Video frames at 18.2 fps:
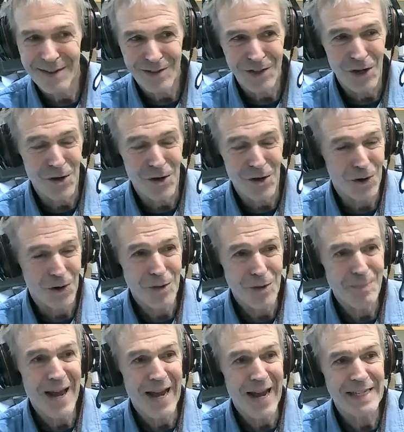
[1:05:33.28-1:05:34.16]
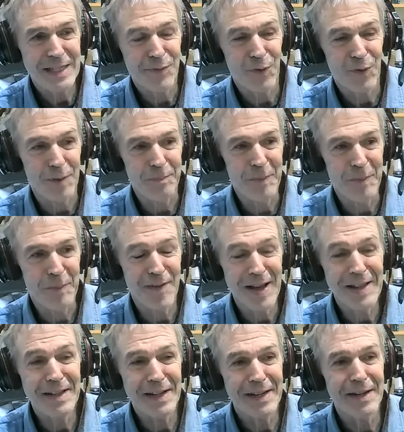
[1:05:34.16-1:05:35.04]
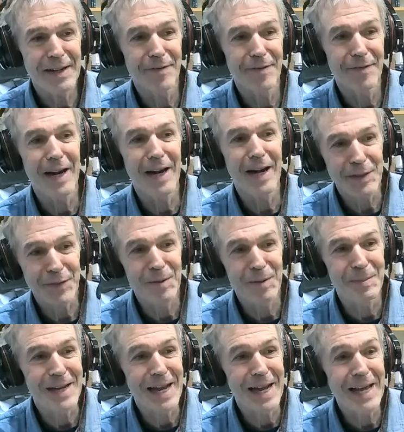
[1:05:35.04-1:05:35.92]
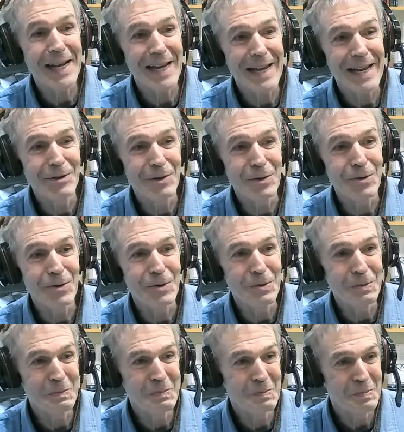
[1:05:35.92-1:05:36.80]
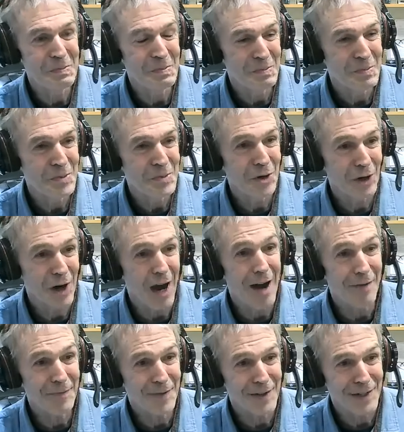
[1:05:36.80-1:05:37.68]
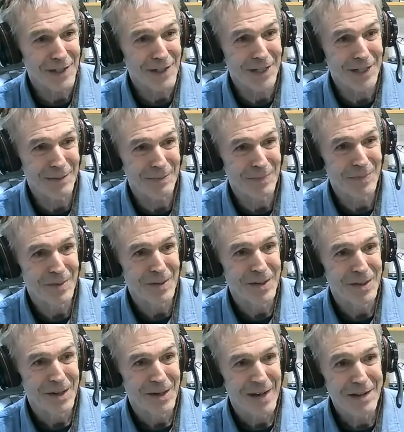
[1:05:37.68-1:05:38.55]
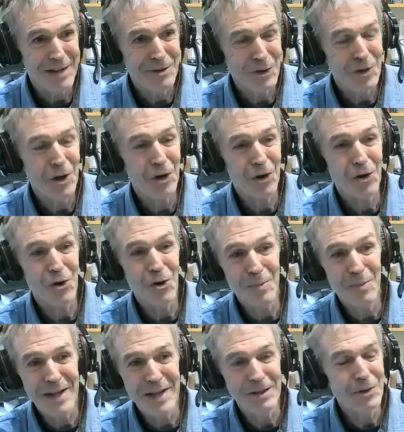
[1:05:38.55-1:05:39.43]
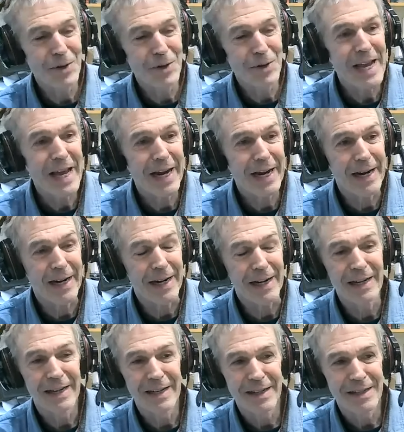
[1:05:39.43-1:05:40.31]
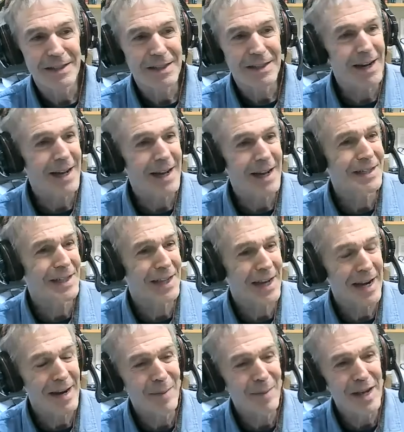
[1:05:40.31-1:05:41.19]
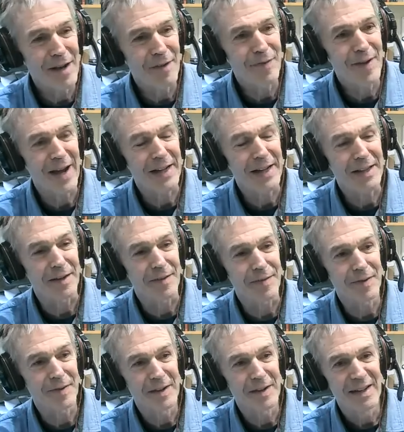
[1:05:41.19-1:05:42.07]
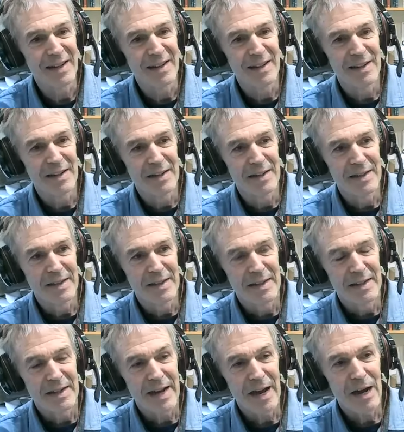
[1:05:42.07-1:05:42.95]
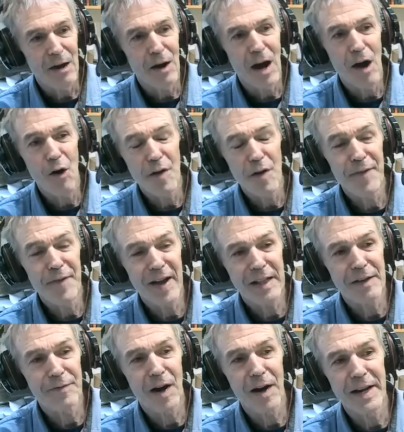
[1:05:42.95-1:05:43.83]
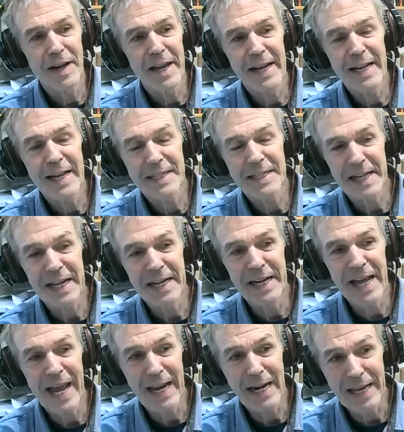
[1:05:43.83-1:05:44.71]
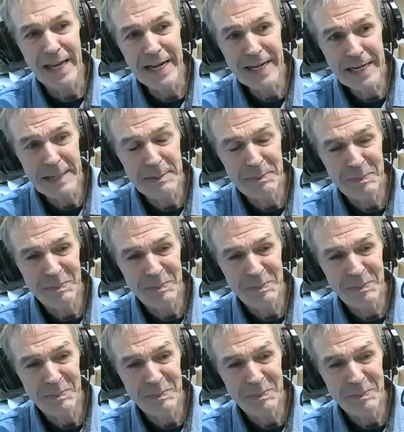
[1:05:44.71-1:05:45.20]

so cloth masks for preventing the virus from getting into your office, into the room, into the air, they're extremely effective. Now, how effective are they against inhaling?